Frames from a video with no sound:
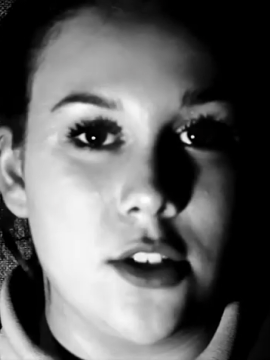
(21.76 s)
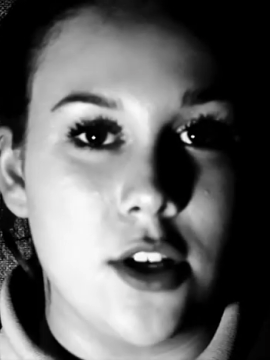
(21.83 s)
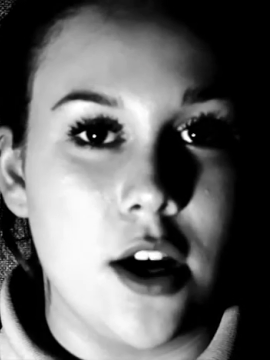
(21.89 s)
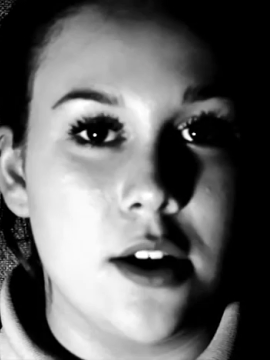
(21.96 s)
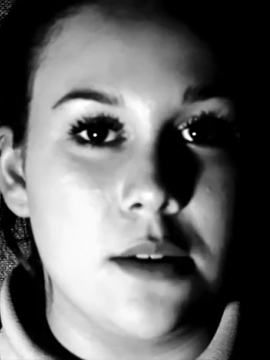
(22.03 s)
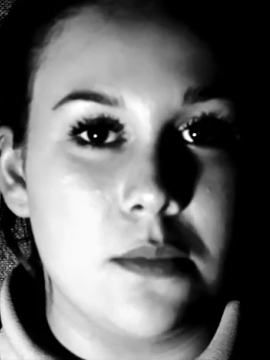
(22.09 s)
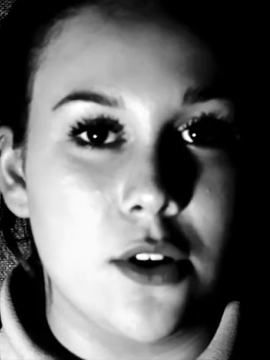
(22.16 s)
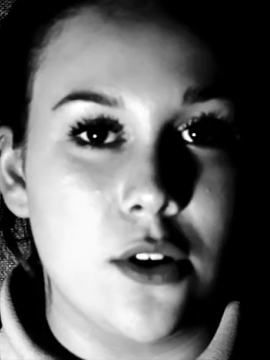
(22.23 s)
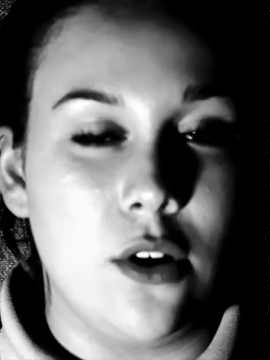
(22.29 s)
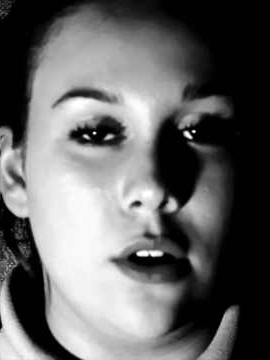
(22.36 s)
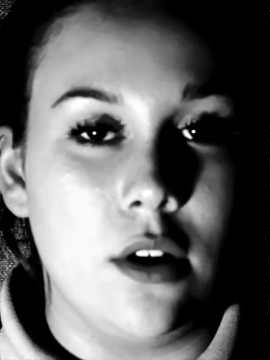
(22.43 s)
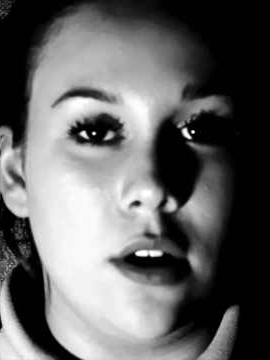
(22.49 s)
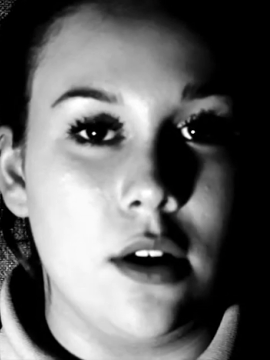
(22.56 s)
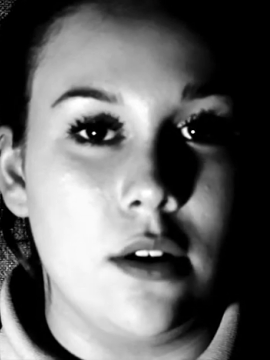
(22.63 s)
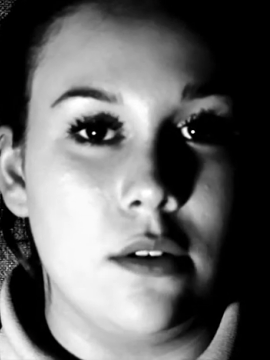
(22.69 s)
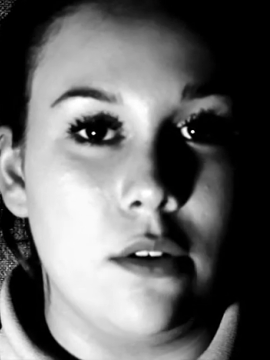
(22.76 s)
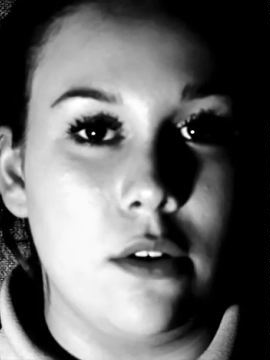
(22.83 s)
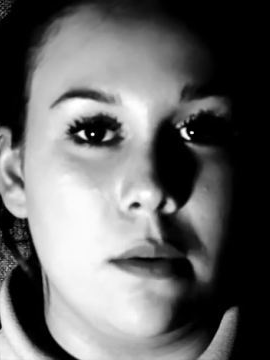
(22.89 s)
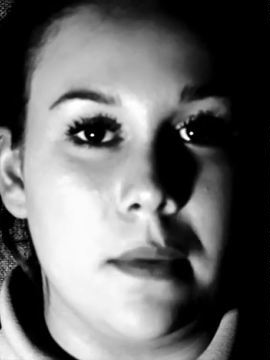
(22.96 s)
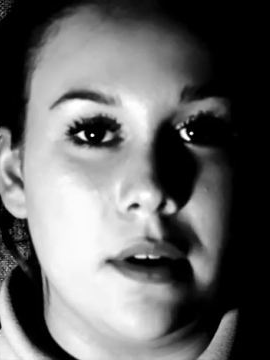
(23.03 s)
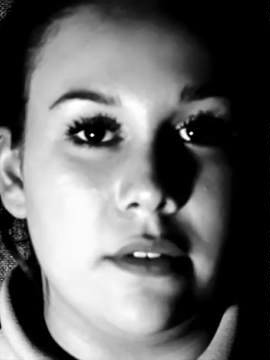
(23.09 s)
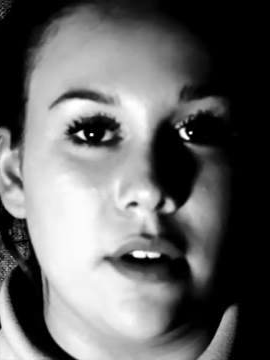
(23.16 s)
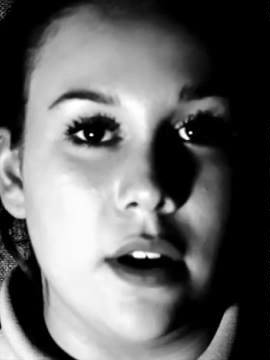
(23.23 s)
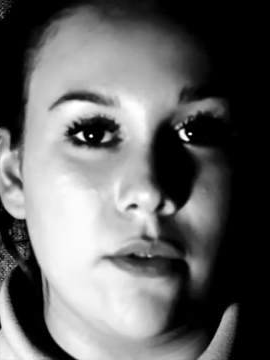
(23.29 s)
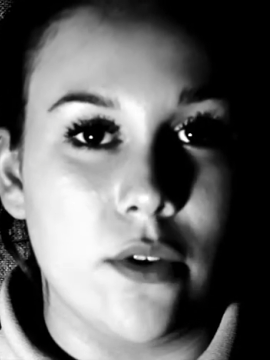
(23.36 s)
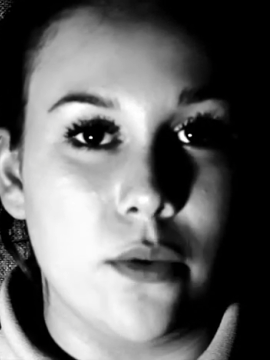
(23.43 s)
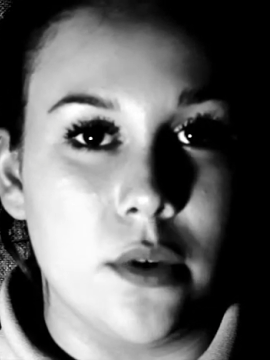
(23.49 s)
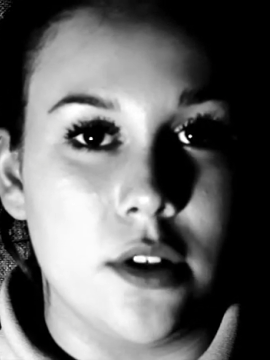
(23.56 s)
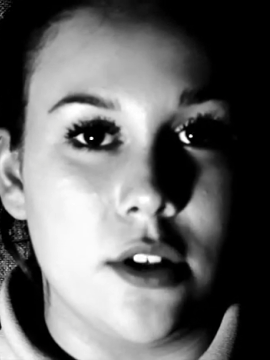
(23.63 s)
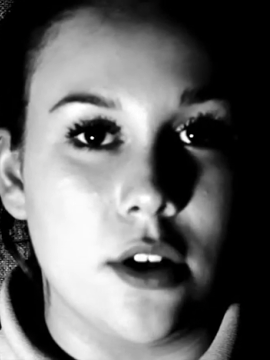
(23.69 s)
I turn up the collar on my
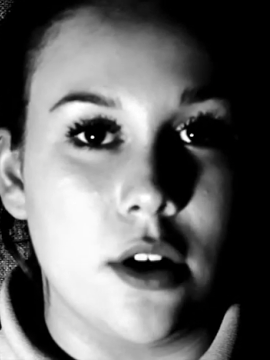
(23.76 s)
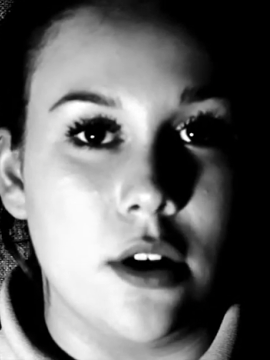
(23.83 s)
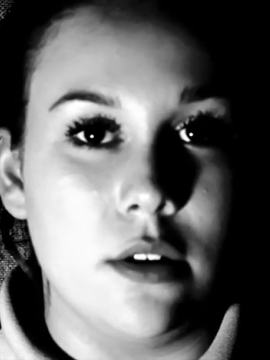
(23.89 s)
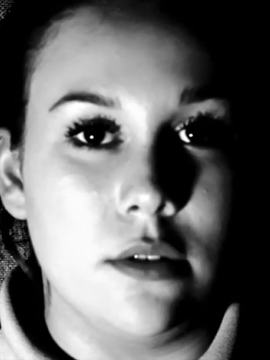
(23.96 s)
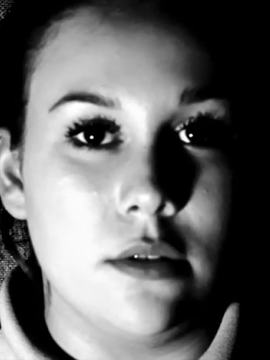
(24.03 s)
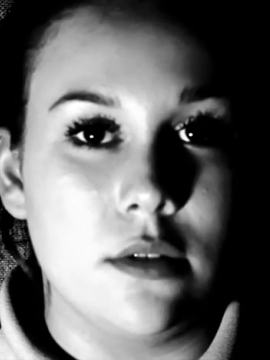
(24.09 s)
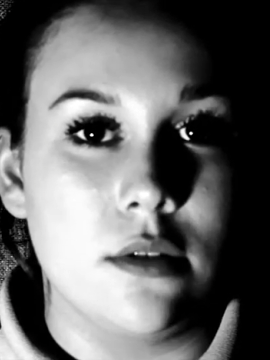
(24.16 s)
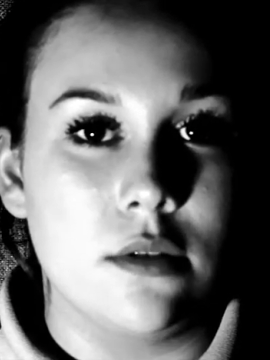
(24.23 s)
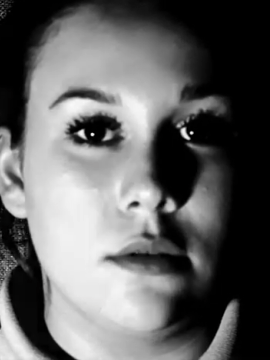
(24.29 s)
favourite winter coat.